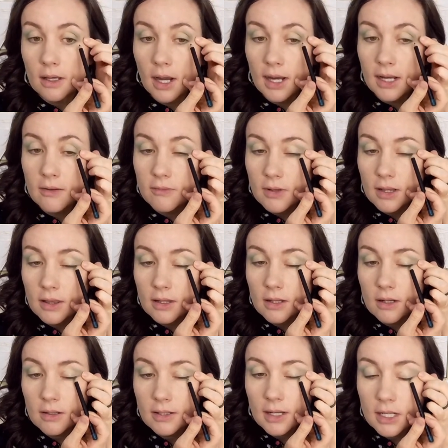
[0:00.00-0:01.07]
kind of
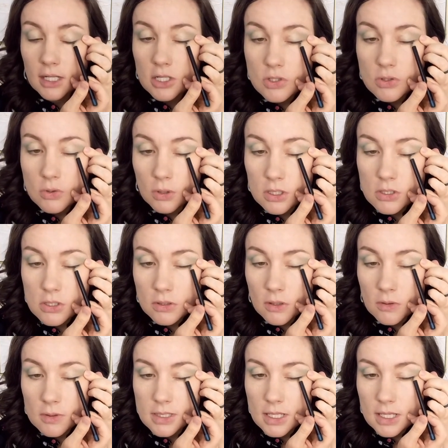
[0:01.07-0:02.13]
little tiny short
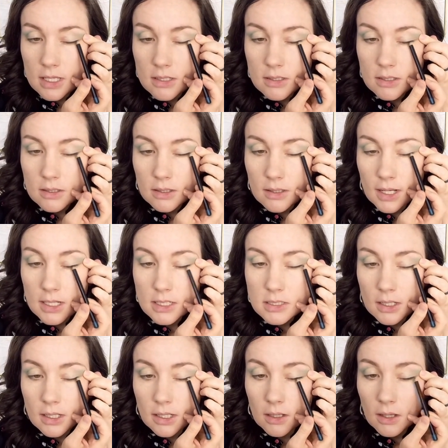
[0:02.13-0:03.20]
strokes into the lash
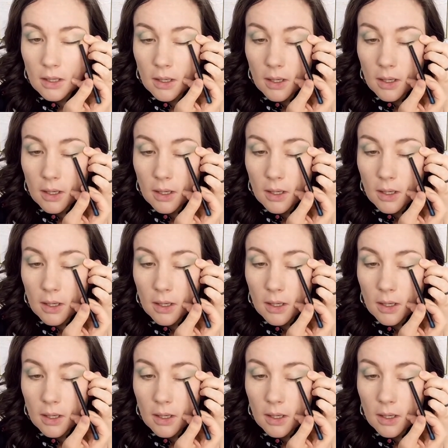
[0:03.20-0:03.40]
line,